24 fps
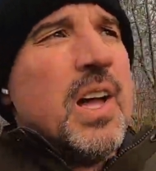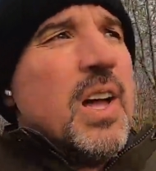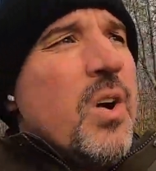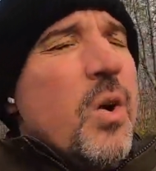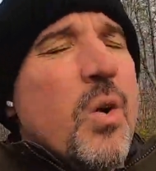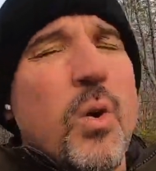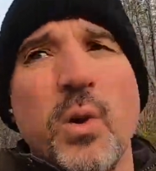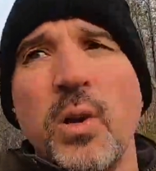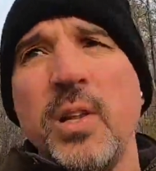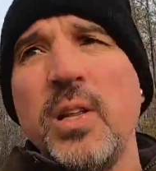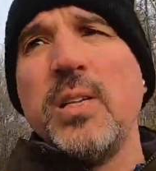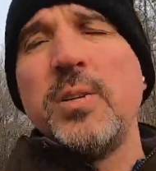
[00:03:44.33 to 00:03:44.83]

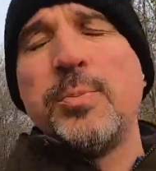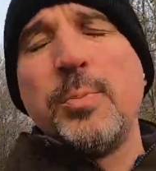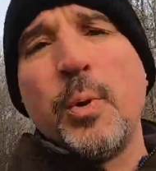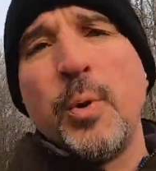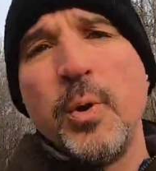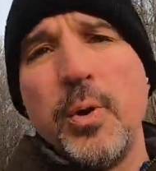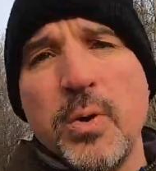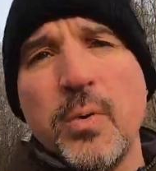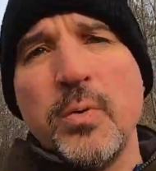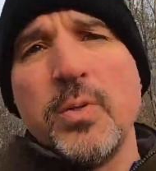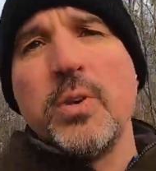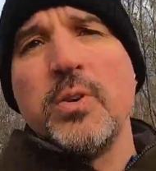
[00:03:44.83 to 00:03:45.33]
or at least
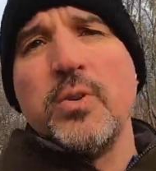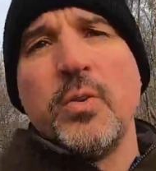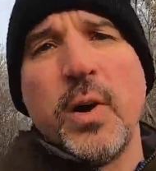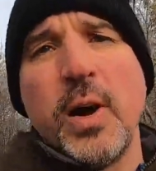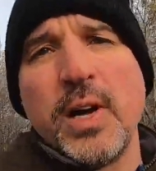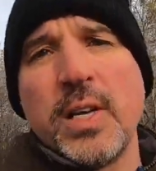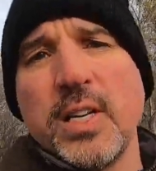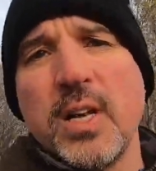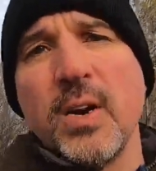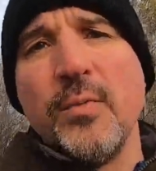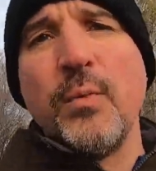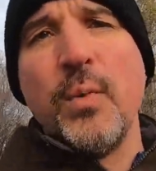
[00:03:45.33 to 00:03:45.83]
point you in the
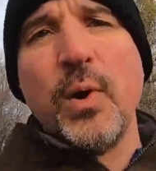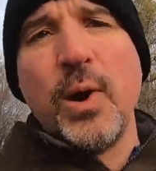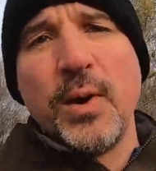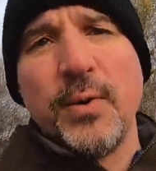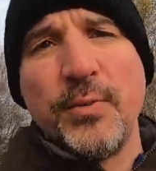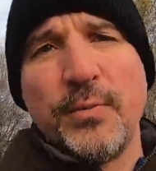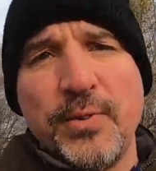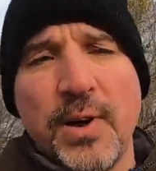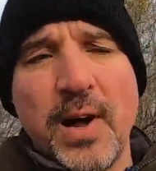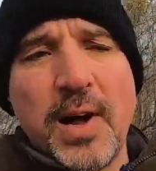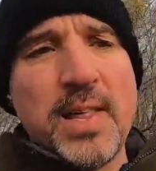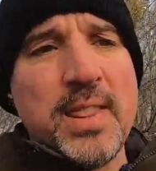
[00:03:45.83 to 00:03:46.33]
direction of where to
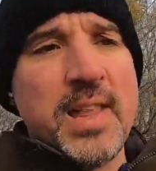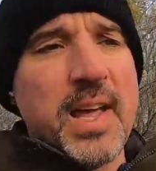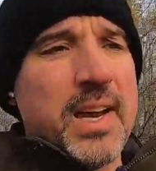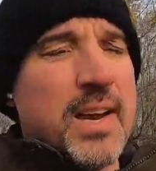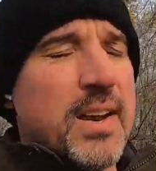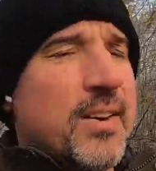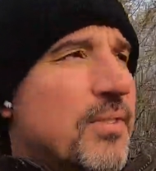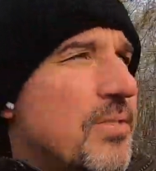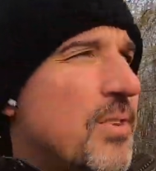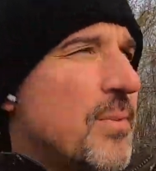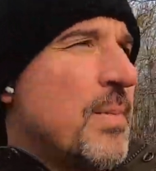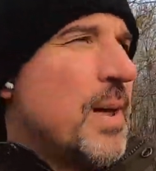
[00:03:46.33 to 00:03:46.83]
find that
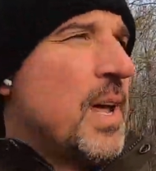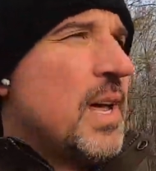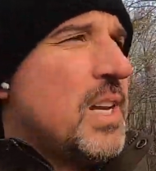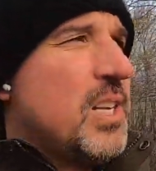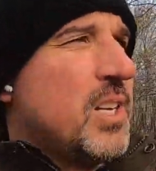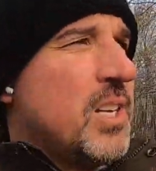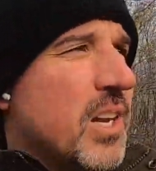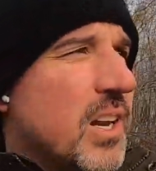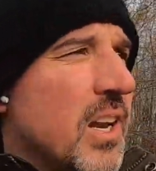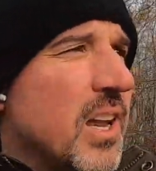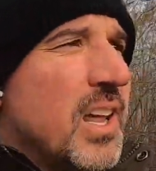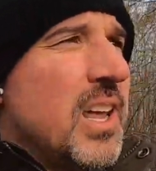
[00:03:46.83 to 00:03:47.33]

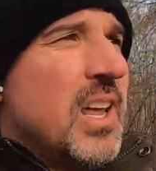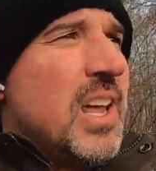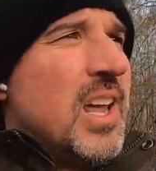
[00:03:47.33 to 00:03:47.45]
information.